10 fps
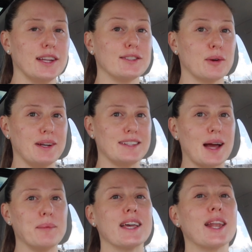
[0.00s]
it so many
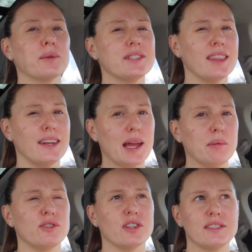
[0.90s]
times. I don't say the
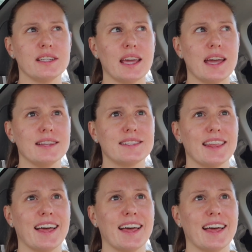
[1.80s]
names just in case,